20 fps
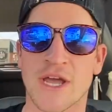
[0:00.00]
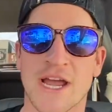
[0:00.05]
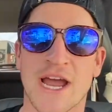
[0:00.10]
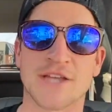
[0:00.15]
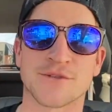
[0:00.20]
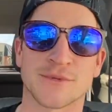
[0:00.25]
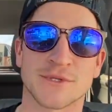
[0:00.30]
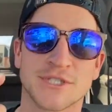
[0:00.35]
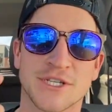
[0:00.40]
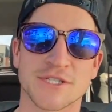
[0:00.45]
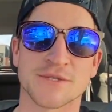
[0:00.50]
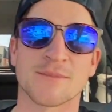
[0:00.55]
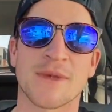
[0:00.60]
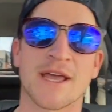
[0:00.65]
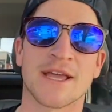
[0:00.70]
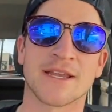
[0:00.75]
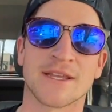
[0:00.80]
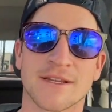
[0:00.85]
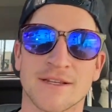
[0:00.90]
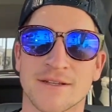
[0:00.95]
guys, we just
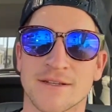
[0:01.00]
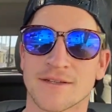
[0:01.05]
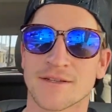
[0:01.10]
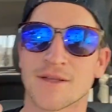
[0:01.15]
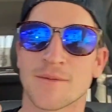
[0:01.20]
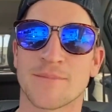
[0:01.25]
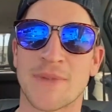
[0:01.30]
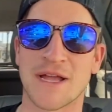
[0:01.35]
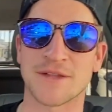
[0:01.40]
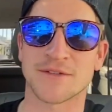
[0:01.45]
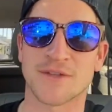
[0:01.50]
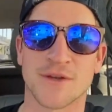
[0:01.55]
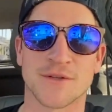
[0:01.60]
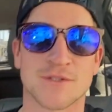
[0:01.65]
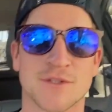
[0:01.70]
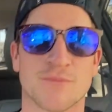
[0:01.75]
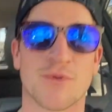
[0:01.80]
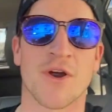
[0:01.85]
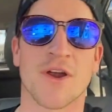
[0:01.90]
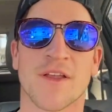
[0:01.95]
made it. About to go
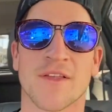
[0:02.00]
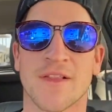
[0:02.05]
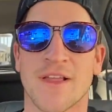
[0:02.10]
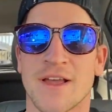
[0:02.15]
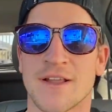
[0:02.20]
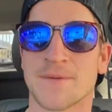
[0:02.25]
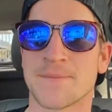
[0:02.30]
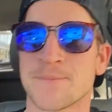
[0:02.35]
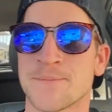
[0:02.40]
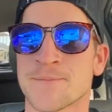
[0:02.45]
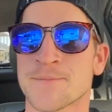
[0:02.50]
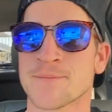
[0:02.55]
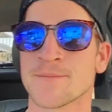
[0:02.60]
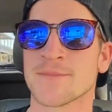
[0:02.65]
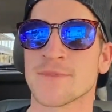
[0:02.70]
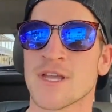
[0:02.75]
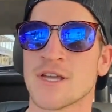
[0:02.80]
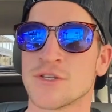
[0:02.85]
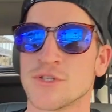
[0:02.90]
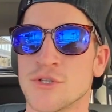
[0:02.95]
into the parking lot.
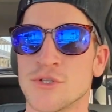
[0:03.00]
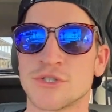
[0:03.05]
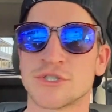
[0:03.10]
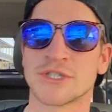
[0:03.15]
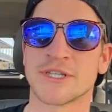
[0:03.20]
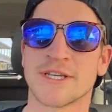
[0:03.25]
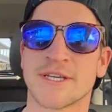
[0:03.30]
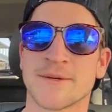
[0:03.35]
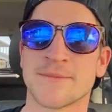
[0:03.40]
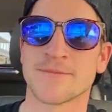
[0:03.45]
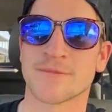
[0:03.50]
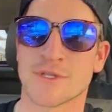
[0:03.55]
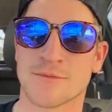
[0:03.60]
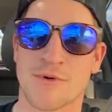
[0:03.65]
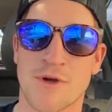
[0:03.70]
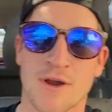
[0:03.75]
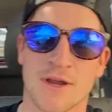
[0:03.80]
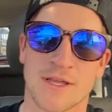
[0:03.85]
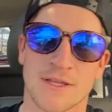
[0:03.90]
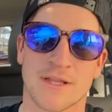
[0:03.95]
Usually the
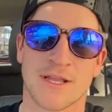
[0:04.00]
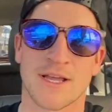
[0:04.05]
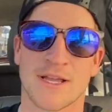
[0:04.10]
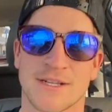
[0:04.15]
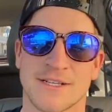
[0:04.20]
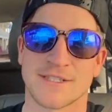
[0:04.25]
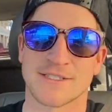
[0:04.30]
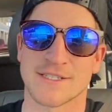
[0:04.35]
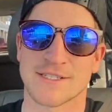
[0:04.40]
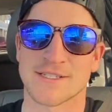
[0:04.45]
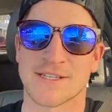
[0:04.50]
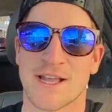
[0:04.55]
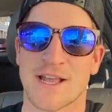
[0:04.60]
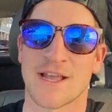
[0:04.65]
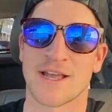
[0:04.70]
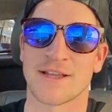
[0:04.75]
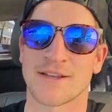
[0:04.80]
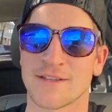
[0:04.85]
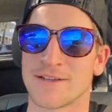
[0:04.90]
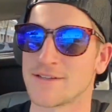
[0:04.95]
parking lot is a
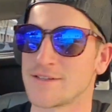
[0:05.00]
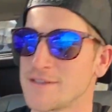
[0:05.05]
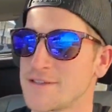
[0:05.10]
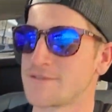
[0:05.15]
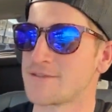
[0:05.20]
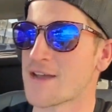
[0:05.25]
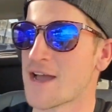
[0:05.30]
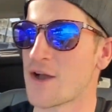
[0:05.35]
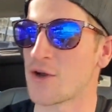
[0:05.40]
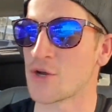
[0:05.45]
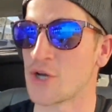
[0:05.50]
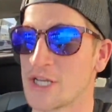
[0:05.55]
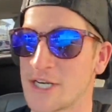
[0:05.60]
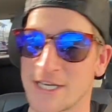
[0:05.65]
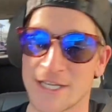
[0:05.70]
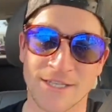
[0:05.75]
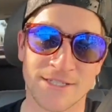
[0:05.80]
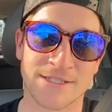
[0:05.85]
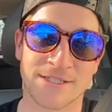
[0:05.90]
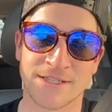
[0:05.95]
sign of how good it
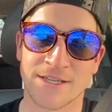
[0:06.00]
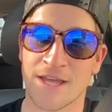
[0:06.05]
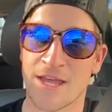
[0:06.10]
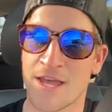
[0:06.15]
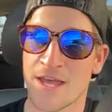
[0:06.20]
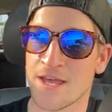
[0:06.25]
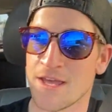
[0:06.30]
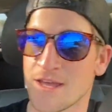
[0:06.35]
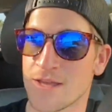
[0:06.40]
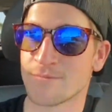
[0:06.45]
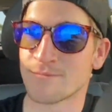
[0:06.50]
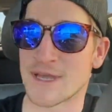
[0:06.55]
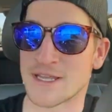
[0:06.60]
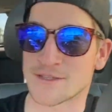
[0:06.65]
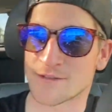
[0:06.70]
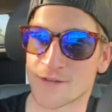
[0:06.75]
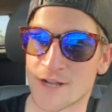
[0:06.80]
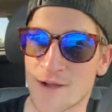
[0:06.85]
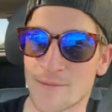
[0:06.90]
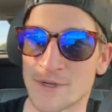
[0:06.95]
is
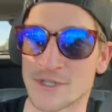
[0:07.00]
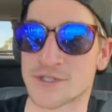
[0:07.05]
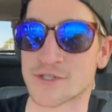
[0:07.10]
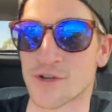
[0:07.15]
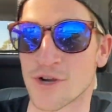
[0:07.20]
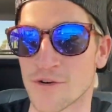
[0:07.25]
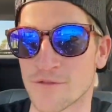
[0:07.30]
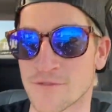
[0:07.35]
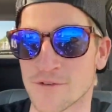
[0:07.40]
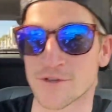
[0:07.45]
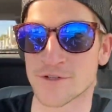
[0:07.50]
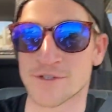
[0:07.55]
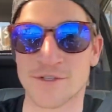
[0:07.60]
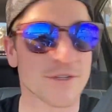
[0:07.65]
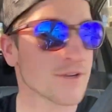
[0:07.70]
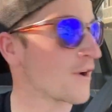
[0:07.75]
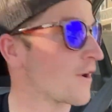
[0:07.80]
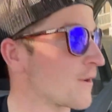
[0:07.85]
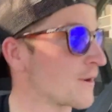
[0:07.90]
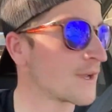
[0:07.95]
based on how many
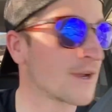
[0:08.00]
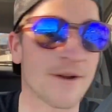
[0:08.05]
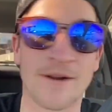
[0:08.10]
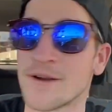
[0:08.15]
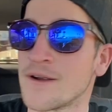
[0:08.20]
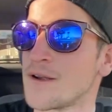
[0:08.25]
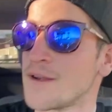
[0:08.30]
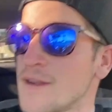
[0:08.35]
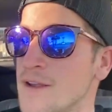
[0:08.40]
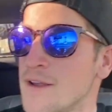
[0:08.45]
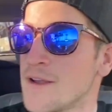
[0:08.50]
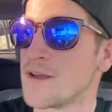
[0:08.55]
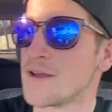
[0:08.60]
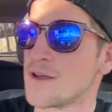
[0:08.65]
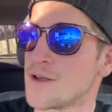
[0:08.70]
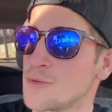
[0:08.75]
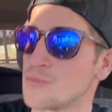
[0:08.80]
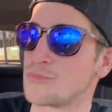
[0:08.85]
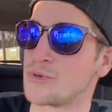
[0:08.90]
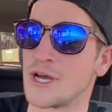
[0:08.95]
surfers are here.
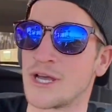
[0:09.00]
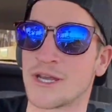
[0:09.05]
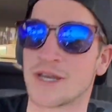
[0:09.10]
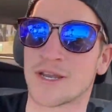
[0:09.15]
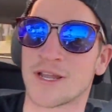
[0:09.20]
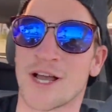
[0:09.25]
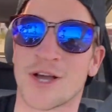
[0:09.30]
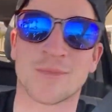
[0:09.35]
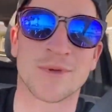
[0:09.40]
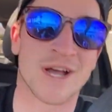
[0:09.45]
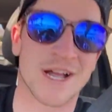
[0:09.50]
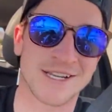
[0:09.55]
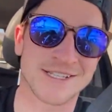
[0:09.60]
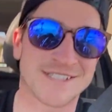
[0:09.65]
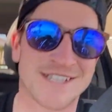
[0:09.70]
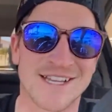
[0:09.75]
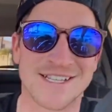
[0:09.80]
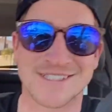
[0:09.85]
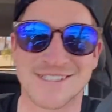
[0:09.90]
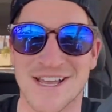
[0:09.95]
But I'll be
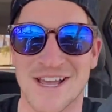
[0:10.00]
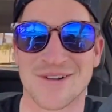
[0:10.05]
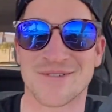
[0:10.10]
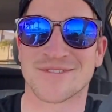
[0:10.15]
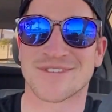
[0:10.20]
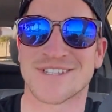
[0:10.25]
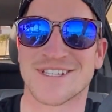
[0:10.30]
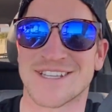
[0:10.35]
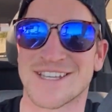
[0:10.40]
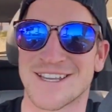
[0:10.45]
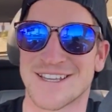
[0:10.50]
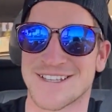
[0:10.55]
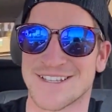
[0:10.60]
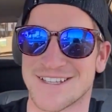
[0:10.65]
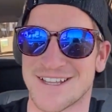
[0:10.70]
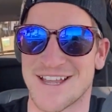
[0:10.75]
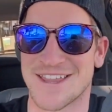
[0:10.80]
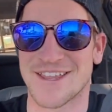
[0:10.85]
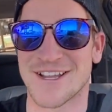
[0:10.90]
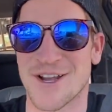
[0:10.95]
honest guys, I think
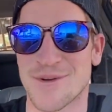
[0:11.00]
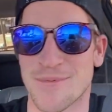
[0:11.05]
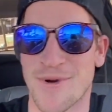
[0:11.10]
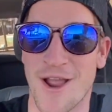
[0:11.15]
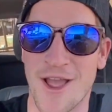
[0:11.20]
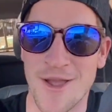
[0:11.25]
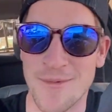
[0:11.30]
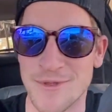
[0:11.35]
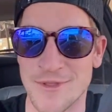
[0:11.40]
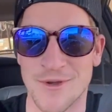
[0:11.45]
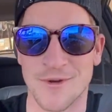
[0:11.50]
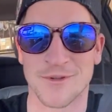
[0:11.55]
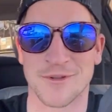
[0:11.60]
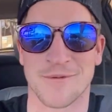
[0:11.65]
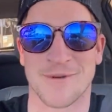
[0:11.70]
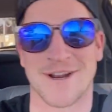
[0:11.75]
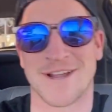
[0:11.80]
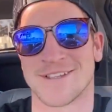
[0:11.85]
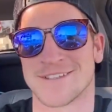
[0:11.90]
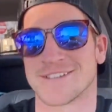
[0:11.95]
I'll probably be the only
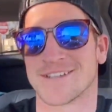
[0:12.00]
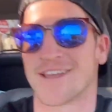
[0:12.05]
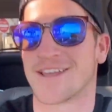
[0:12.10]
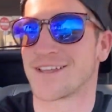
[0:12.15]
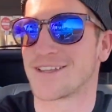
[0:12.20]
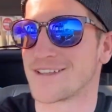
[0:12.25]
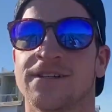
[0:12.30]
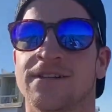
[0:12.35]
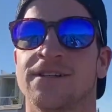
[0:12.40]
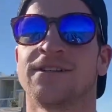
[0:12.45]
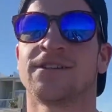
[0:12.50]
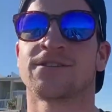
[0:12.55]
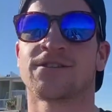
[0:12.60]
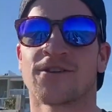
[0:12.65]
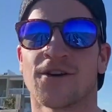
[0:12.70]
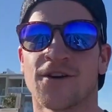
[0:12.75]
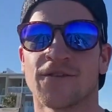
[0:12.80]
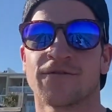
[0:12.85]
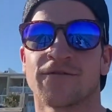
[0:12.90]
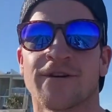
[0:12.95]
one out today.
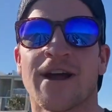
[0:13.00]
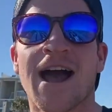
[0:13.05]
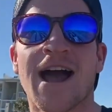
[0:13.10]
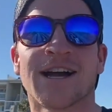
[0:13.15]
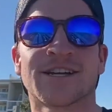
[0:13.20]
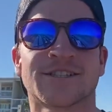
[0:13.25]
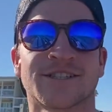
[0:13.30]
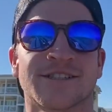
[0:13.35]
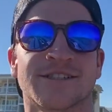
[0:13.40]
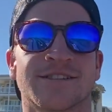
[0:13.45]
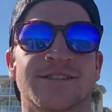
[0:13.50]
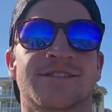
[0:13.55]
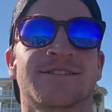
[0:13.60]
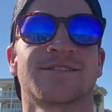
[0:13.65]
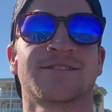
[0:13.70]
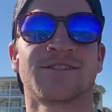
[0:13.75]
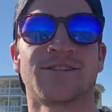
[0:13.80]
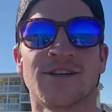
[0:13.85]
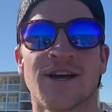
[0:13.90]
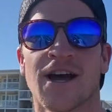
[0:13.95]
Surf reaction,
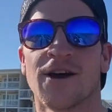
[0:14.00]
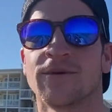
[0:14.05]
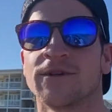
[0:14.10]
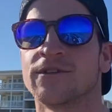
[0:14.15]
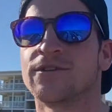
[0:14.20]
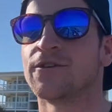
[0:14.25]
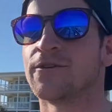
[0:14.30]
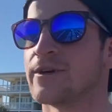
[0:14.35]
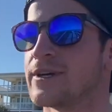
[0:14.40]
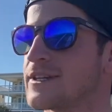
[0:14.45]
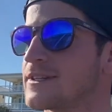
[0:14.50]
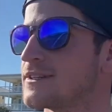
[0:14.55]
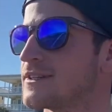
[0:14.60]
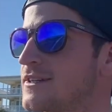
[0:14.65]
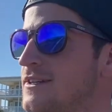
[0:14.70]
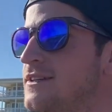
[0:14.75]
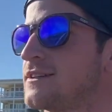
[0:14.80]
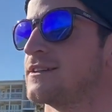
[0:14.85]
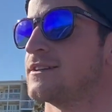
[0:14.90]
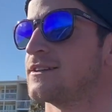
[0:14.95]
you know how we do it.
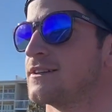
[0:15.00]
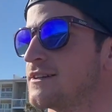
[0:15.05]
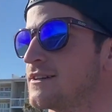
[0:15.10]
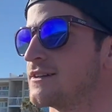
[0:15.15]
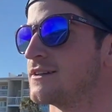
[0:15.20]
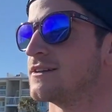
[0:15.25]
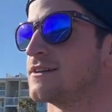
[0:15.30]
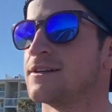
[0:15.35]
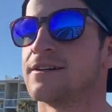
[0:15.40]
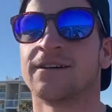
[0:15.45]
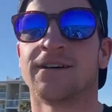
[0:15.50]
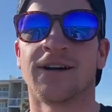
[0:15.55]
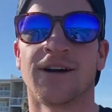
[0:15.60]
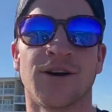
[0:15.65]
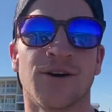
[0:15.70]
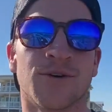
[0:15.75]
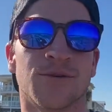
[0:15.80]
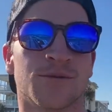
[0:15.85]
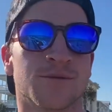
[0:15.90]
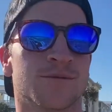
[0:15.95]

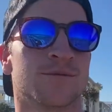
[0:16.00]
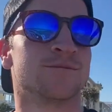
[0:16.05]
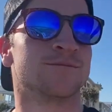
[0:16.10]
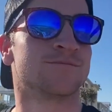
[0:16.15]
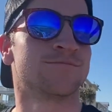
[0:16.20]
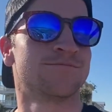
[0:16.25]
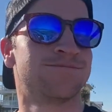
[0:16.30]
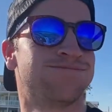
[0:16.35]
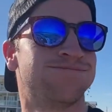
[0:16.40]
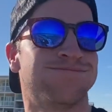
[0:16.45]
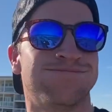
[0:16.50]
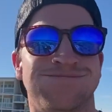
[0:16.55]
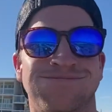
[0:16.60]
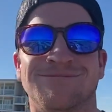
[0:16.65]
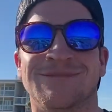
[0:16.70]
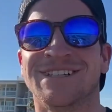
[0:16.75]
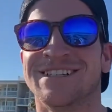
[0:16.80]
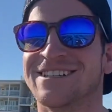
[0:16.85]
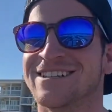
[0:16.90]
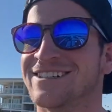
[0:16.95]
Oh,
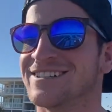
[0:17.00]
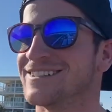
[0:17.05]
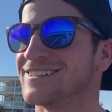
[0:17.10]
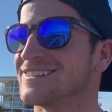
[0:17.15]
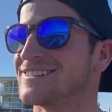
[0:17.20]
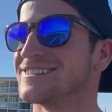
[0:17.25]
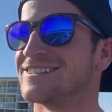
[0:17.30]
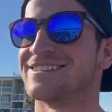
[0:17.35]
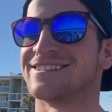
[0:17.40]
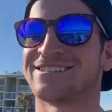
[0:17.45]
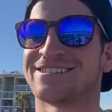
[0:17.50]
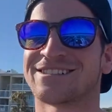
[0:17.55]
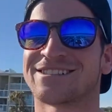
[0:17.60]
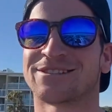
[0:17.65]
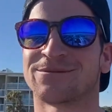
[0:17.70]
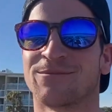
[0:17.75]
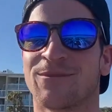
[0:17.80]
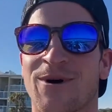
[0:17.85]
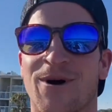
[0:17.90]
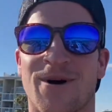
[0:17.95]
it's
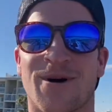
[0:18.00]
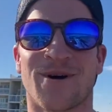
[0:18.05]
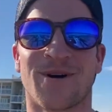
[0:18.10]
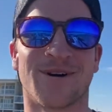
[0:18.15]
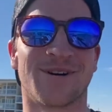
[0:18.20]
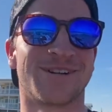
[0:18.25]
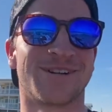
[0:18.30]
small.